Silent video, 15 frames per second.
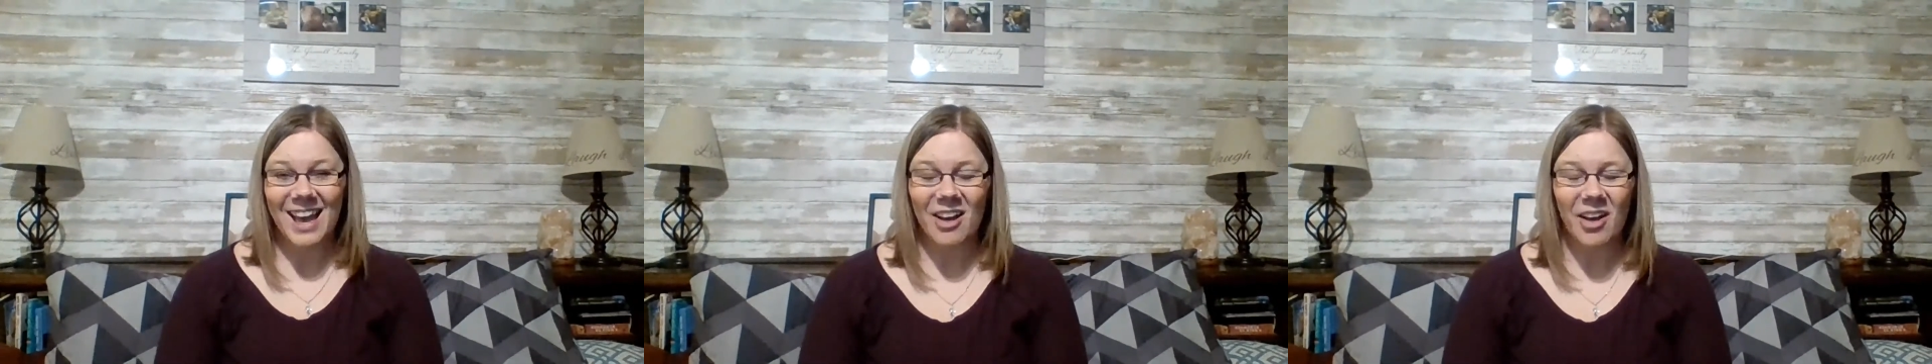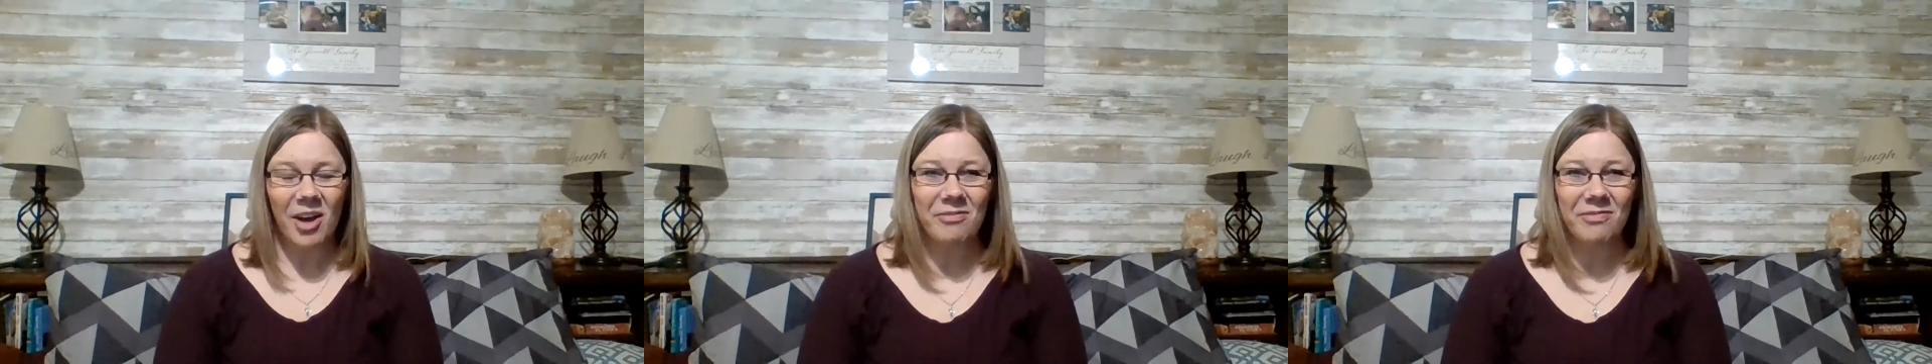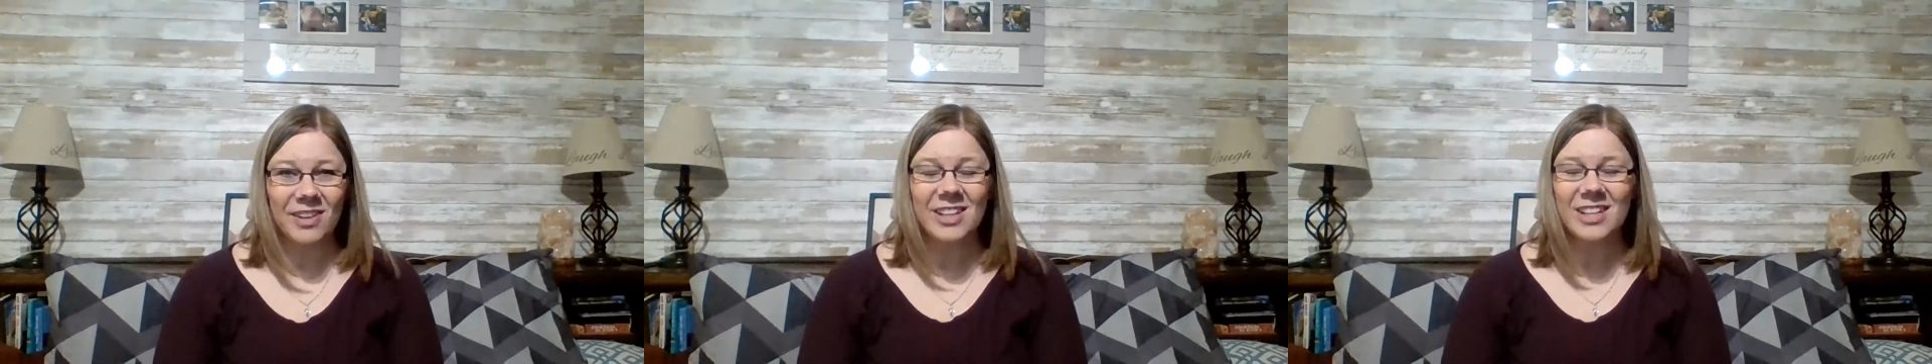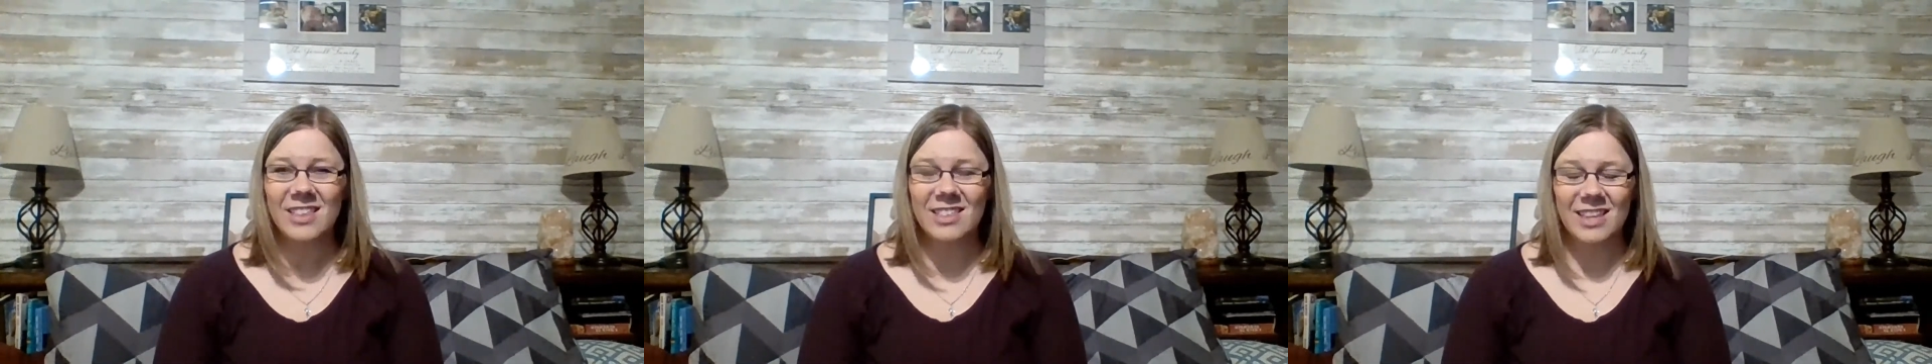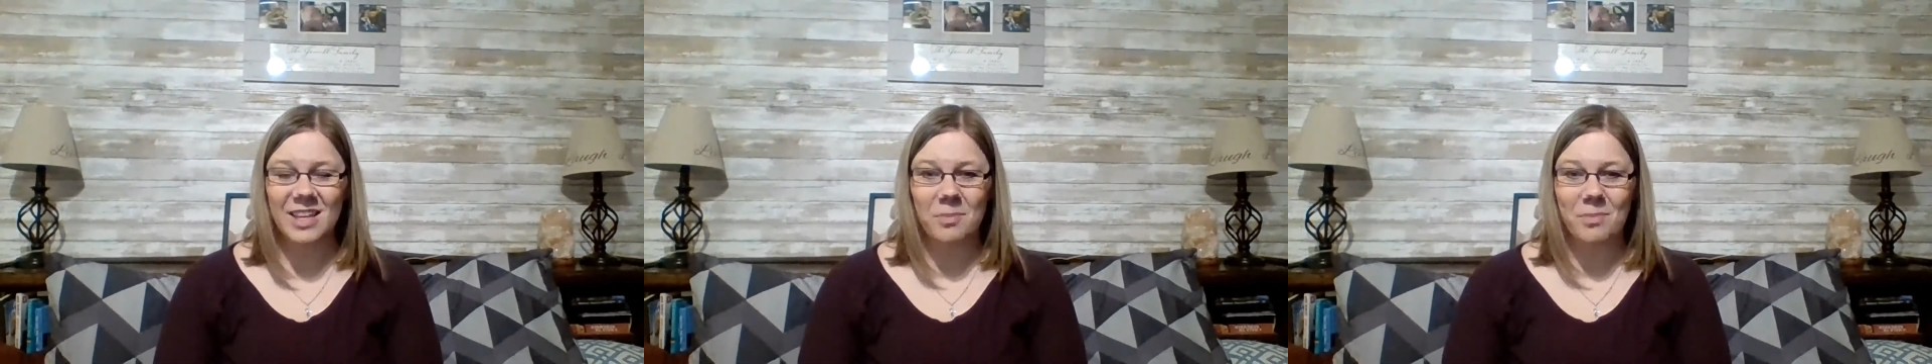A funny
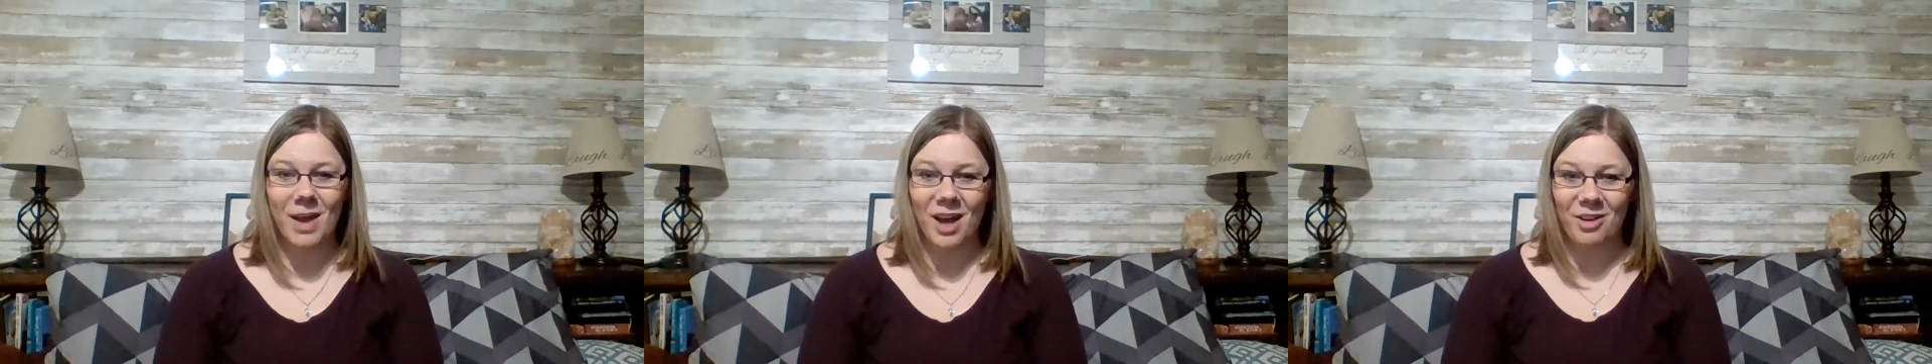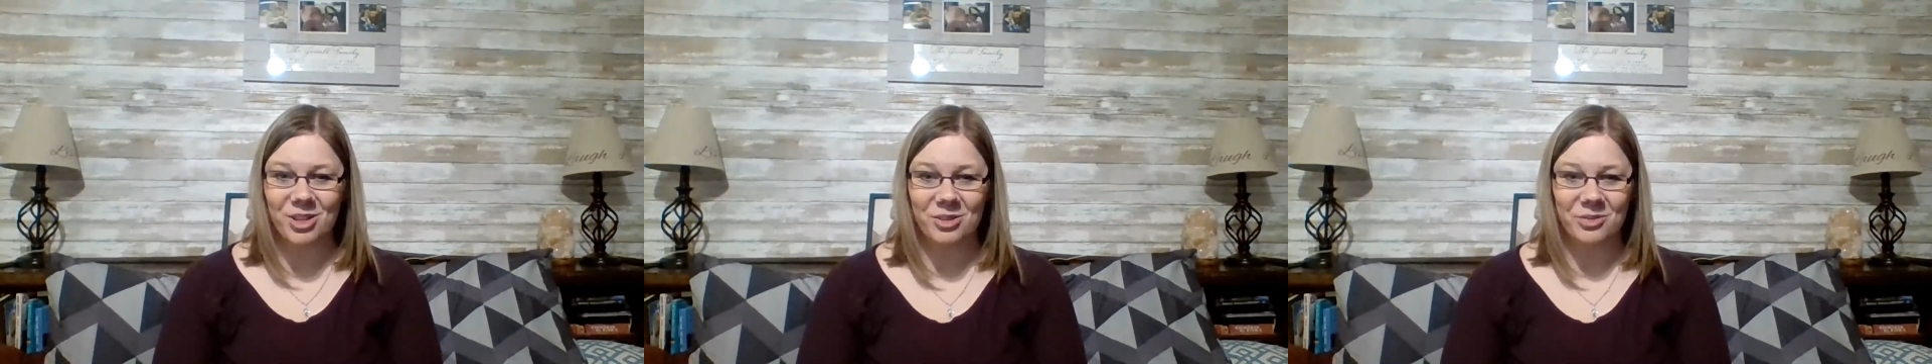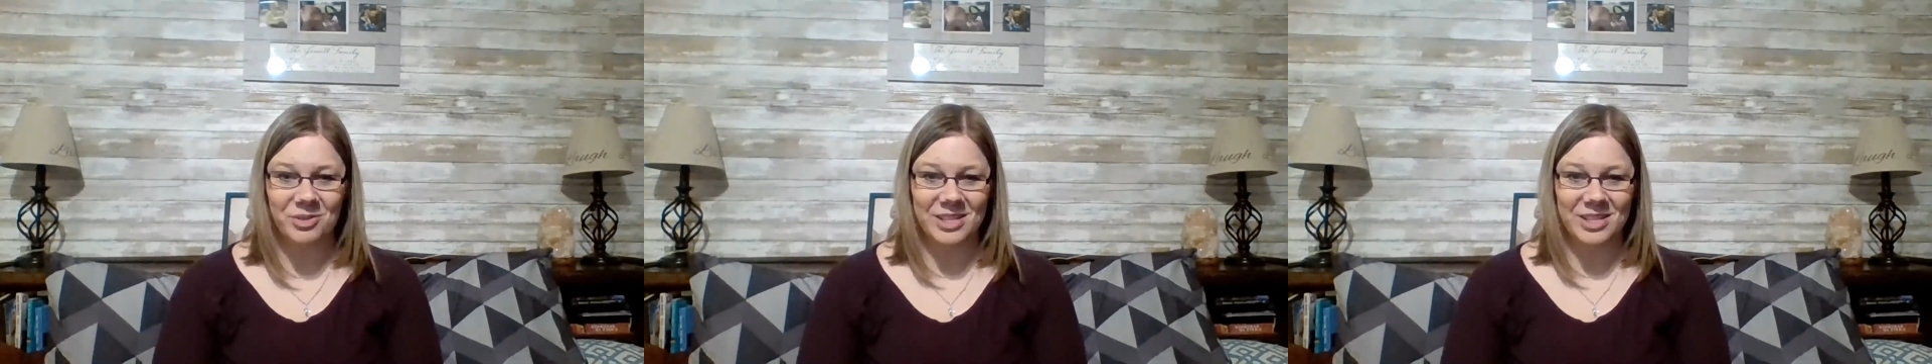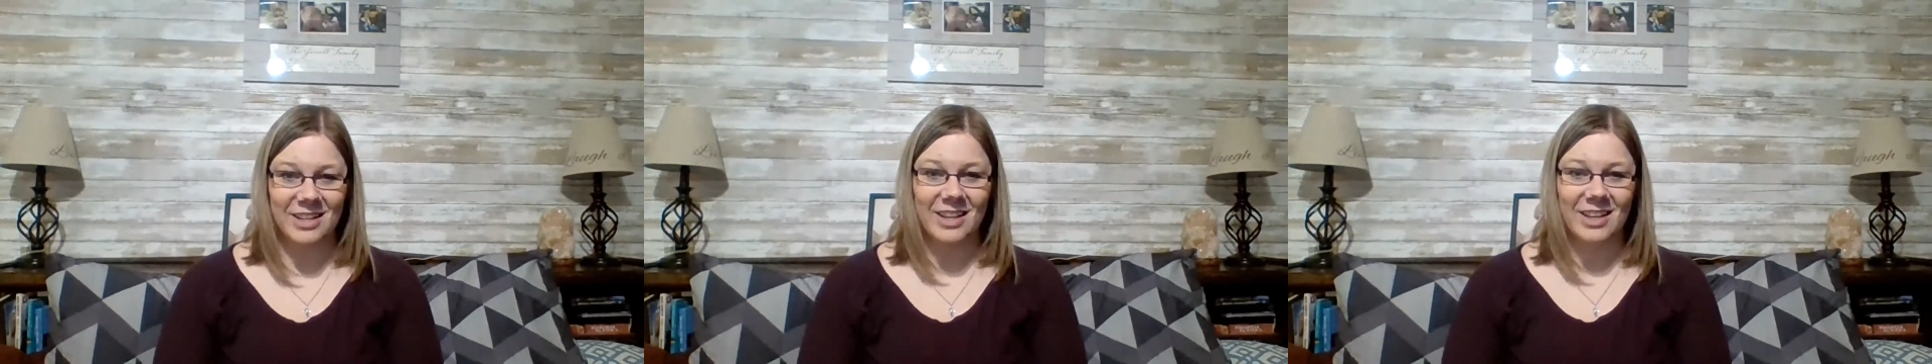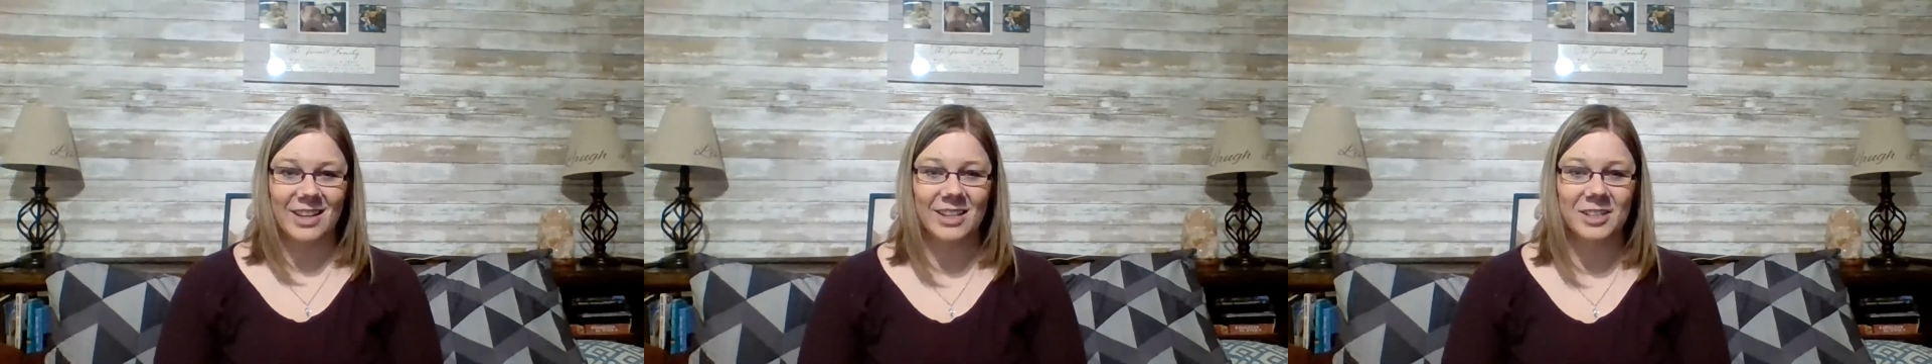thing about
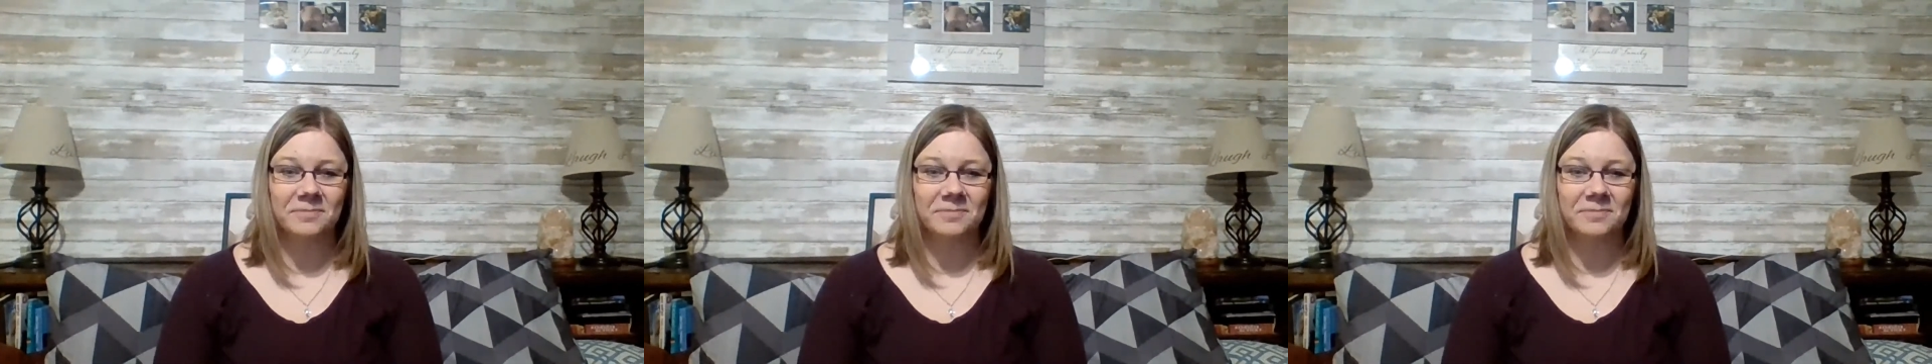unique